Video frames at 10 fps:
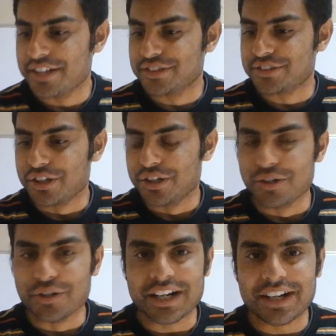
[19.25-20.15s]

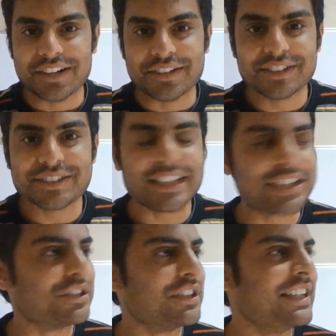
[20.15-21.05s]
So this
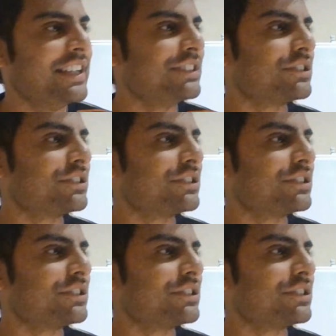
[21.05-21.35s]
section is